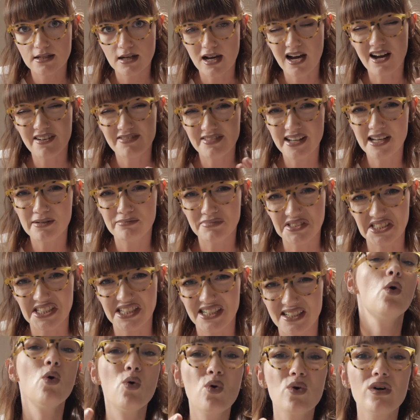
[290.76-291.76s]
half
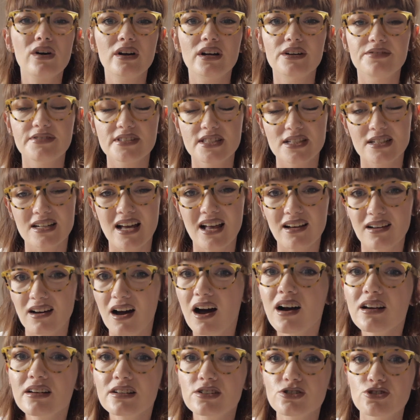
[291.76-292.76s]
empty, or if it's an
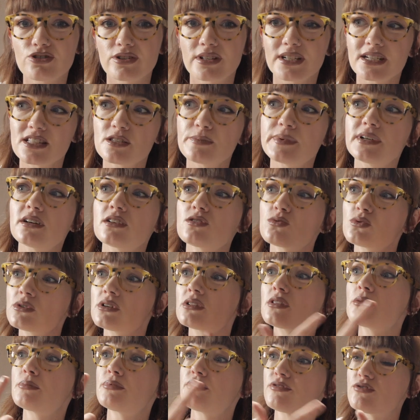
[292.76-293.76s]
alcoholic drink, it's because one of
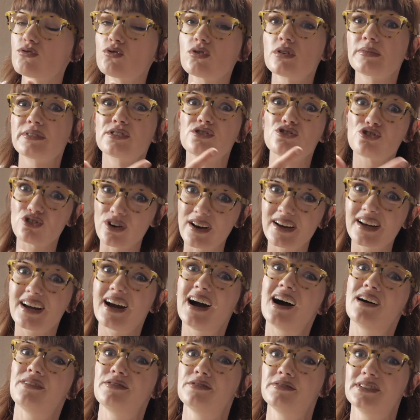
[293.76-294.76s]
the performers drank
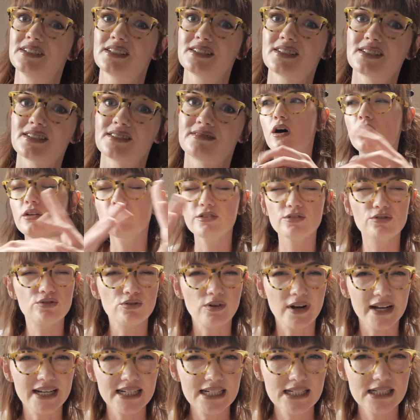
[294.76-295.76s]
half of it. All the
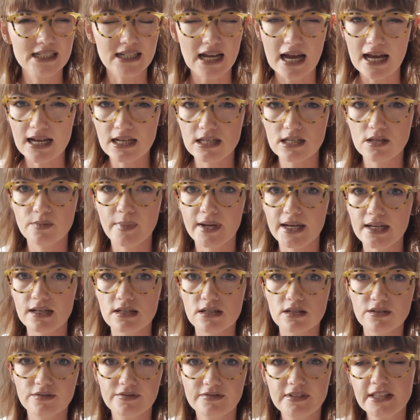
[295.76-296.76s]
great
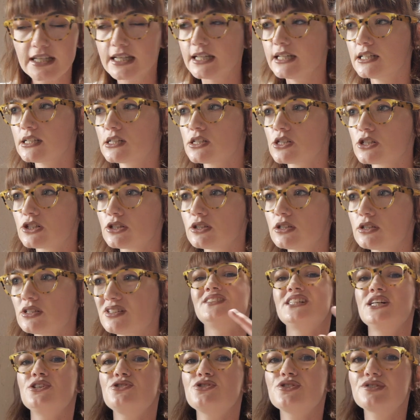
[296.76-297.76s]
aspects of theatre,
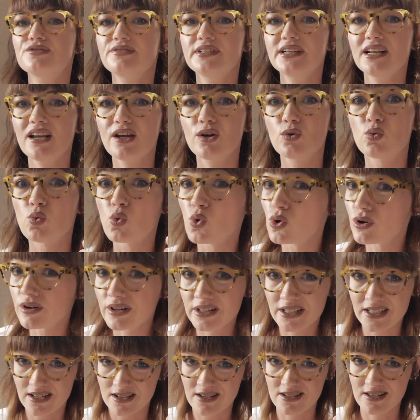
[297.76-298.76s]
they just feel like
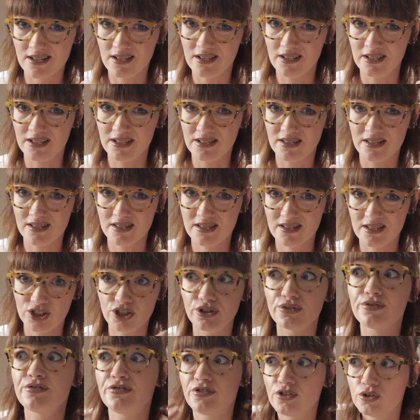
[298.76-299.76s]
warning signs to
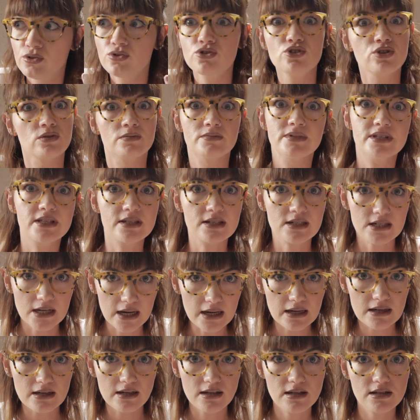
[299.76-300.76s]
future
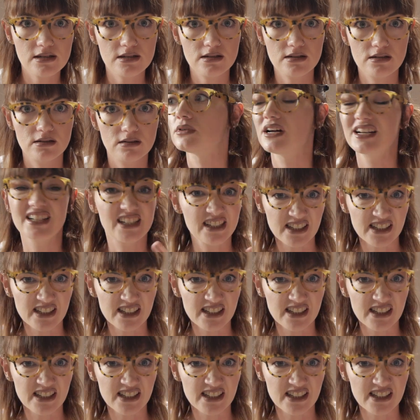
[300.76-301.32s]
mistakes and